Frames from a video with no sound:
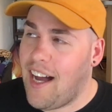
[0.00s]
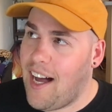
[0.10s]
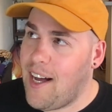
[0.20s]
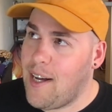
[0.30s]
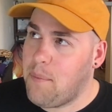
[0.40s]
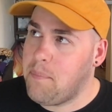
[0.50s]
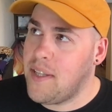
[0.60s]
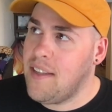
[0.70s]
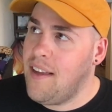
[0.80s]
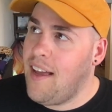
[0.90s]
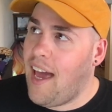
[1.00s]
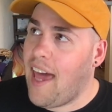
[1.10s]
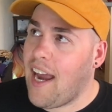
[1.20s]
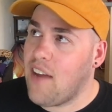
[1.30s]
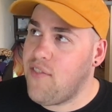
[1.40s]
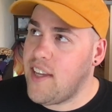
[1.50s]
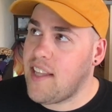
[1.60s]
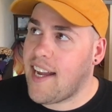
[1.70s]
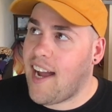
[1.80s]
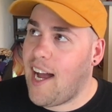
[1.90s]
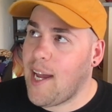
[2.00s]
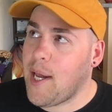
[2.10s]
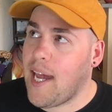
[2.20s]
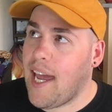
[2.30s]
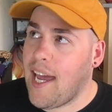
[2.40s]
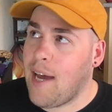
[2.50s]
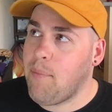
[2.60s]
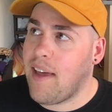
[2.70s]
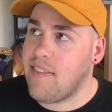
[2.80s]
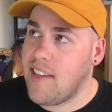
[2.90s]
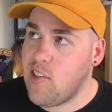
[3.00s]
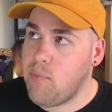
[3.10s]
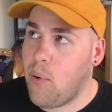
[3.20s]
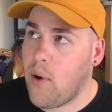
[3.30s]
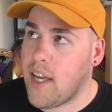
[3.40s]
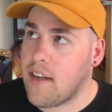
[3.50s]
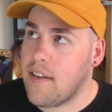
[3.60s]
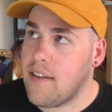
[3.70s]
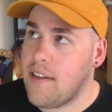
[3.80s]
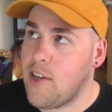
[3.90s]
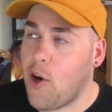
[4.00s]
And I feel like I am, at this point, I